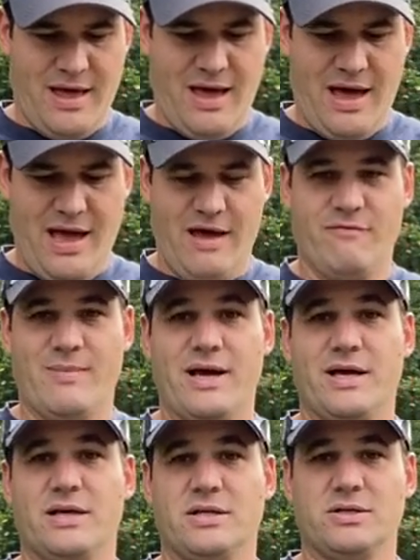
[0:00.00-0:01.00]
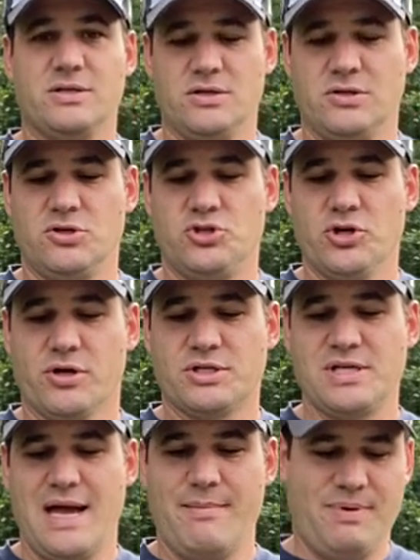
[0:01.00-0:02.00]
I have my sugar
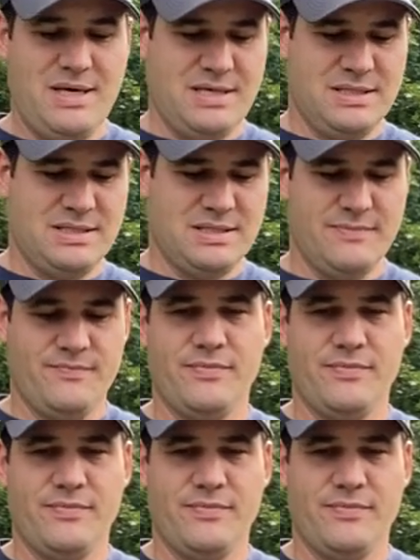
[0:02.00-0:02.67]
snap peas.